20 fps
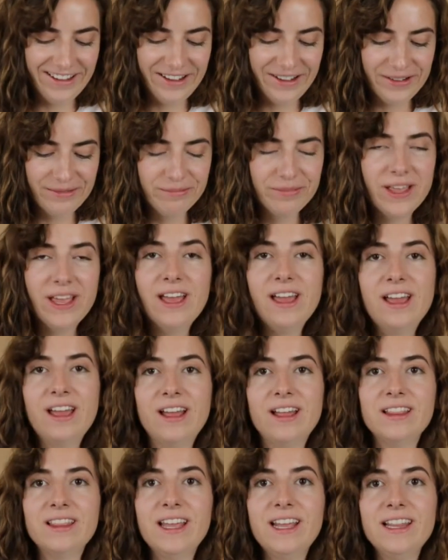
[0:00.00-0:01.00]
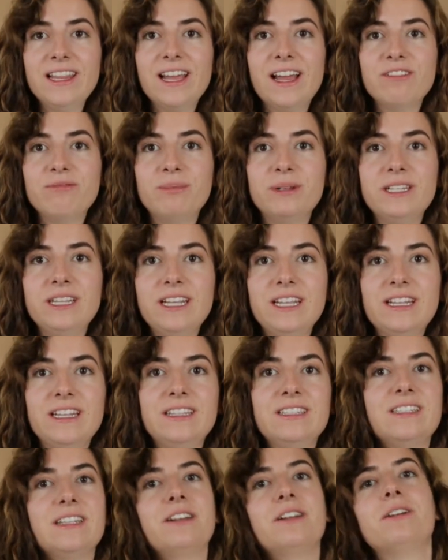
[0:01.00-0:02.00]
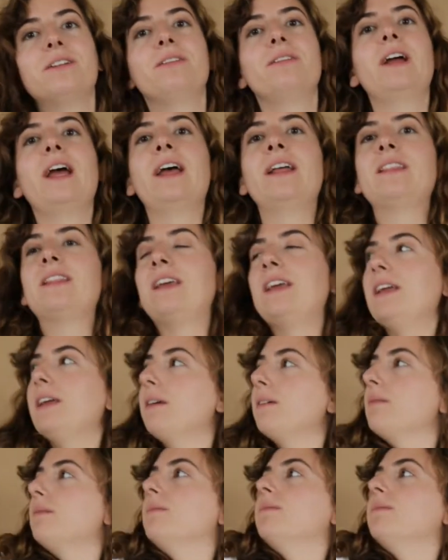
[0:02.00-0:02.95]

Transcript: and um, lately I've been eating dinner at like